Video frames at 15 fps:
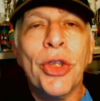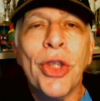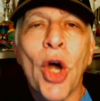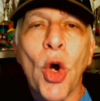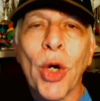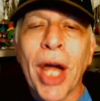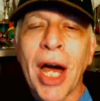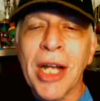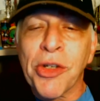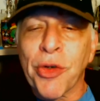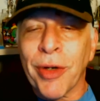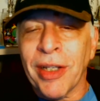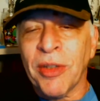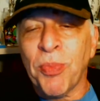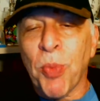No
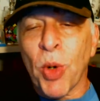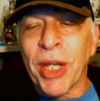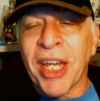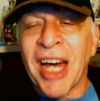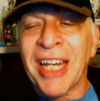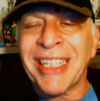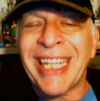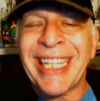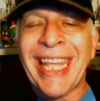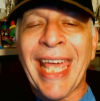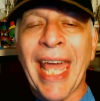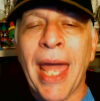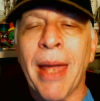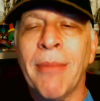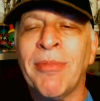country is boycotting the
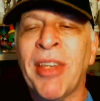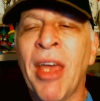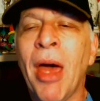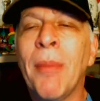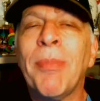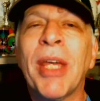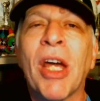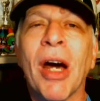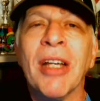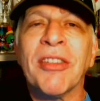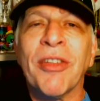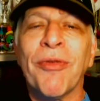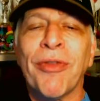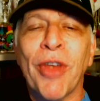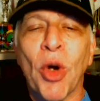games
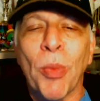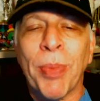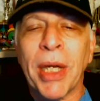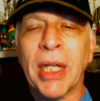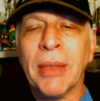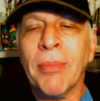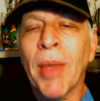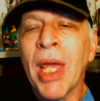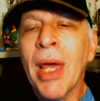because of doping.